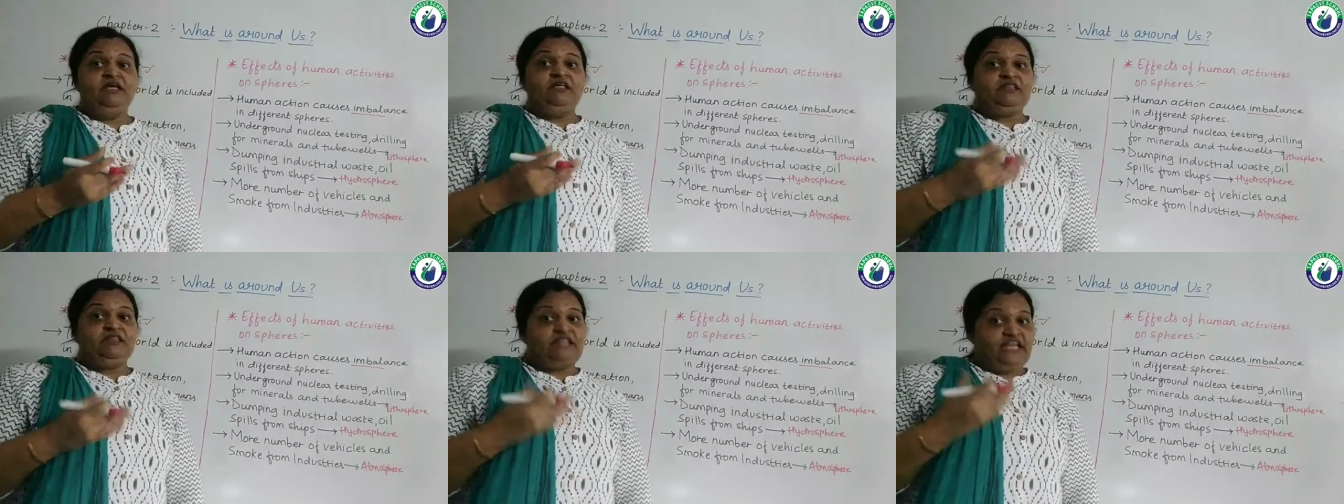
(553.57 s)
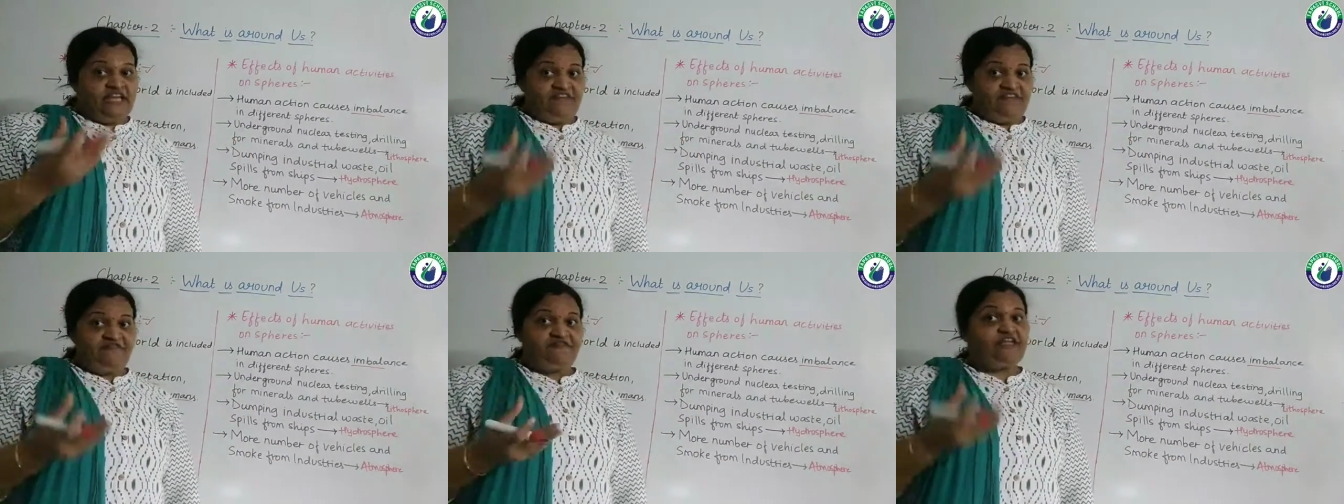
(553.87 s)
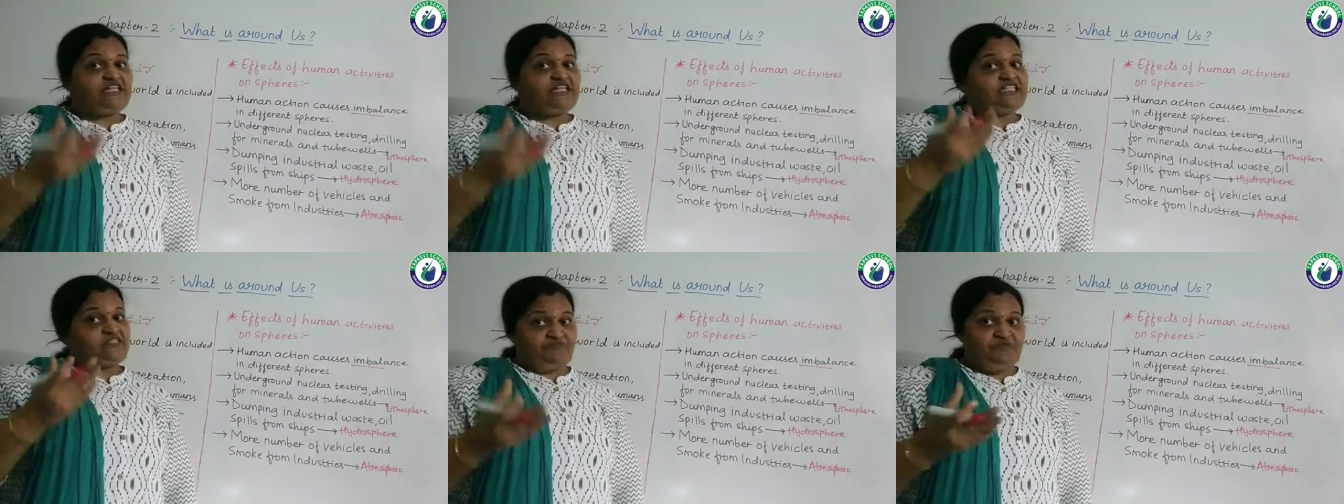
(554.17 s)
the
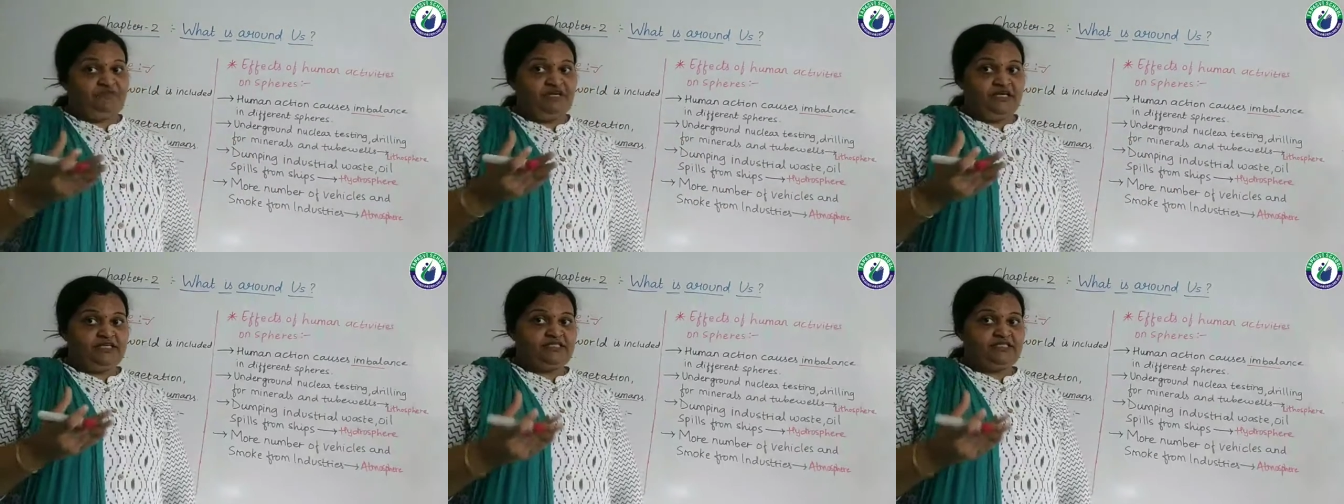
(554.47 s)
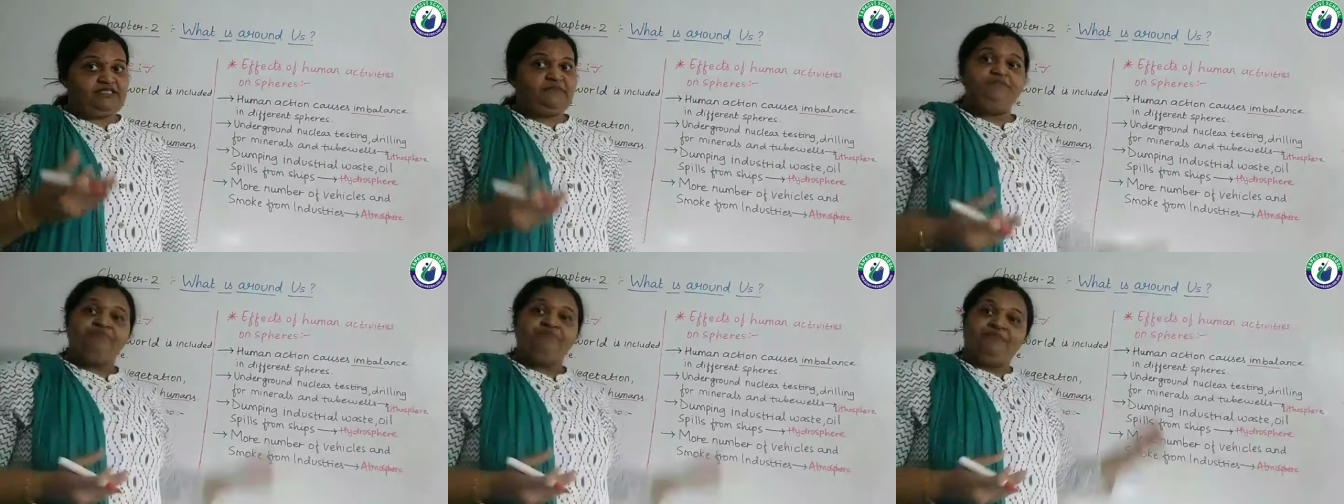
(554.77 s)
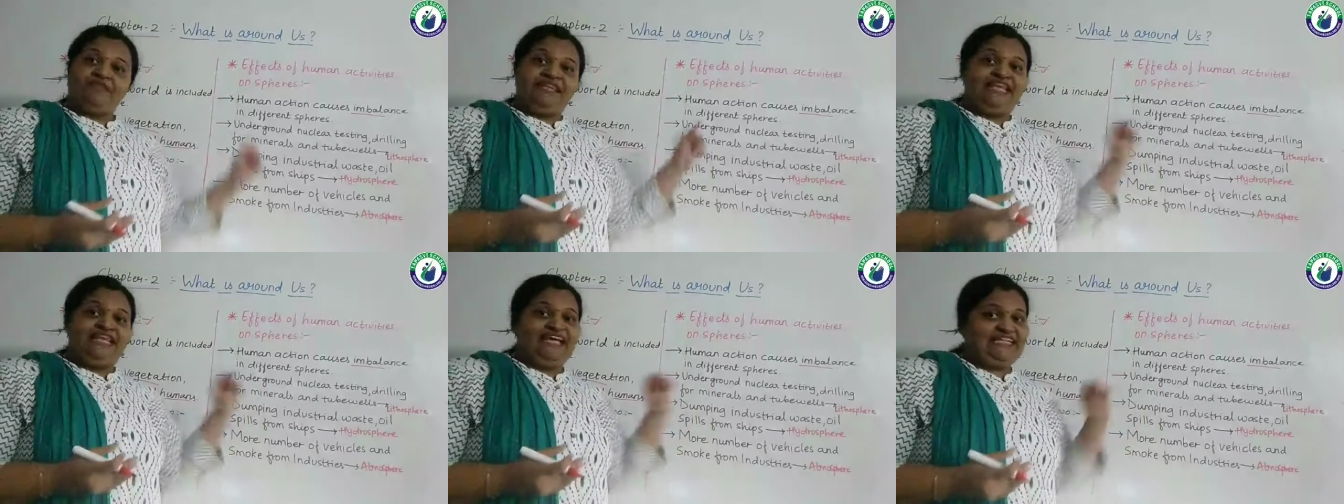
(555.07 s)
different spheres?
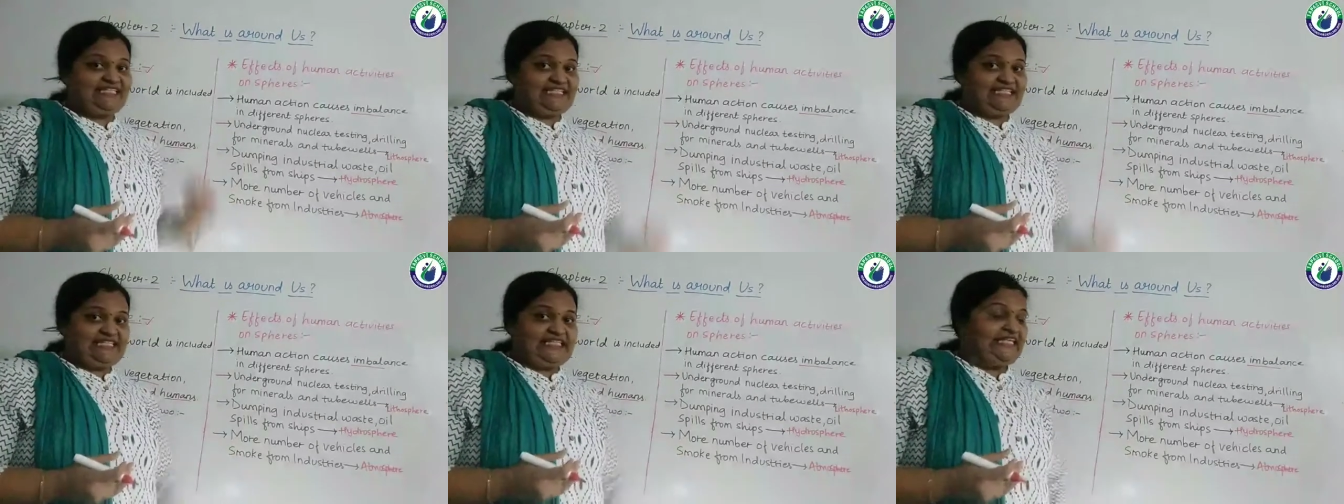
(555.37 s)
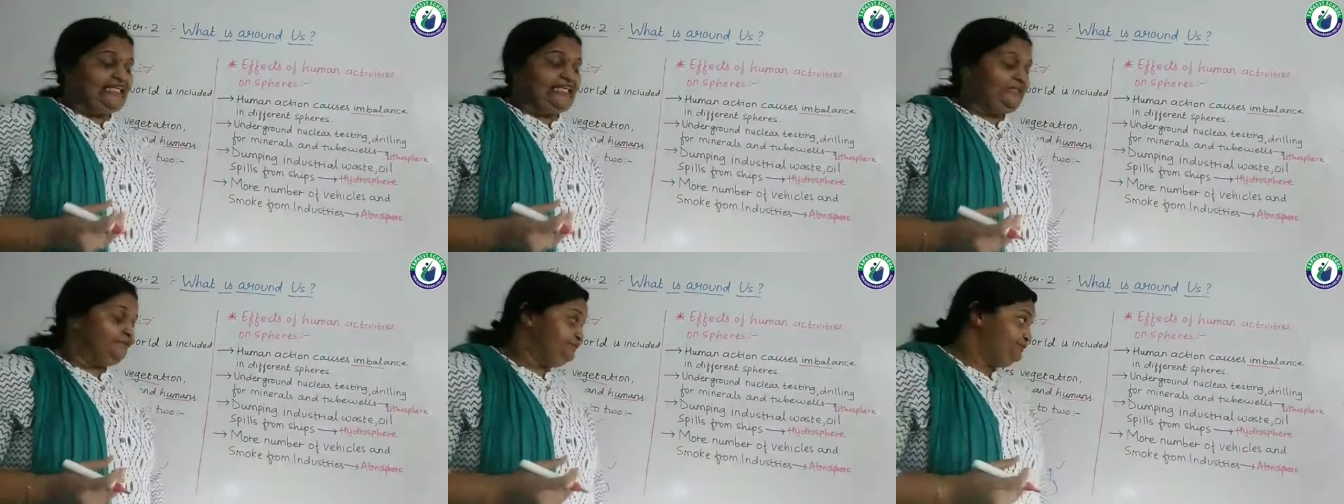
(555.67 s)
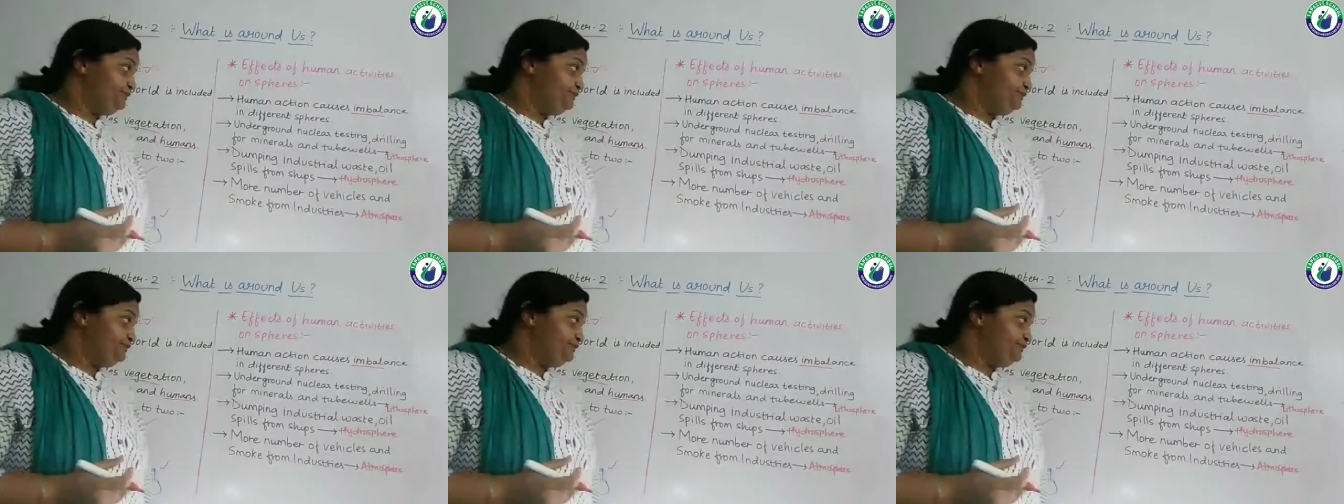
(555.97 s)
Let's see.